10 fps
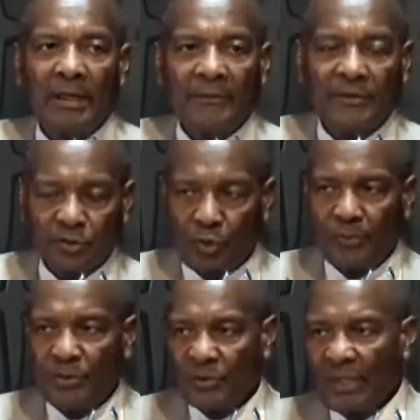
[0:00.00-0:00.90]
the
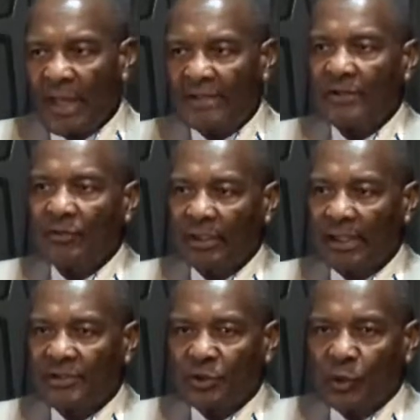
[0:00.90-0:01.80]
scriptures as it
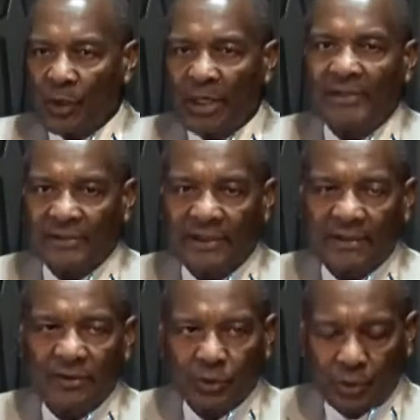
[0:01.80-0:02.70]
relates to us
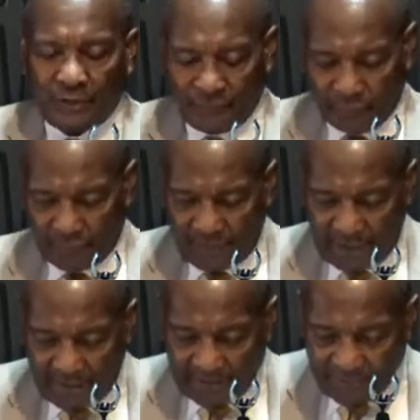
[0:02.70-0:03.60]
in the 21st
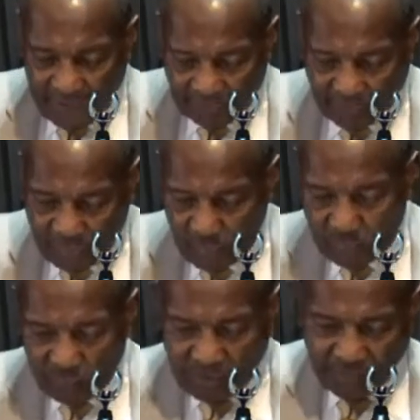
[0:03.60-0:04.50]
century.
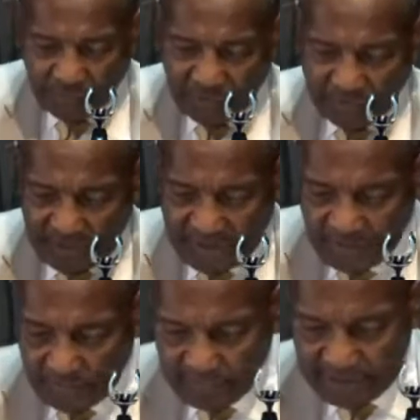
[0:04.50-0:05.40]
So restoration
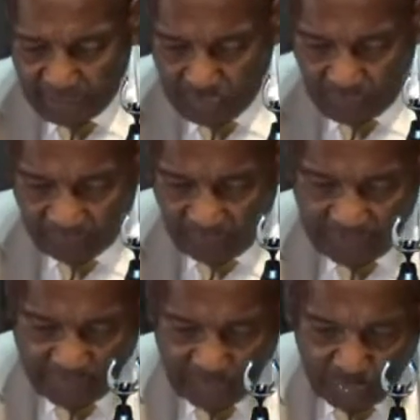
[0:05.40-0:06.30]
means to make new,
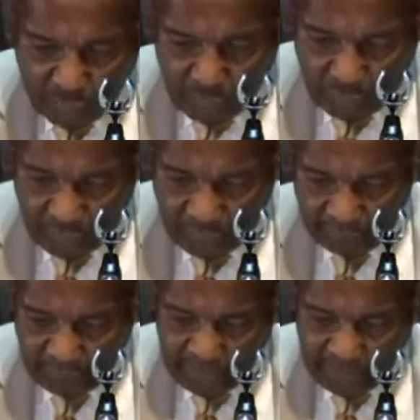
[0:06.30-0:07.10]
fix, cure,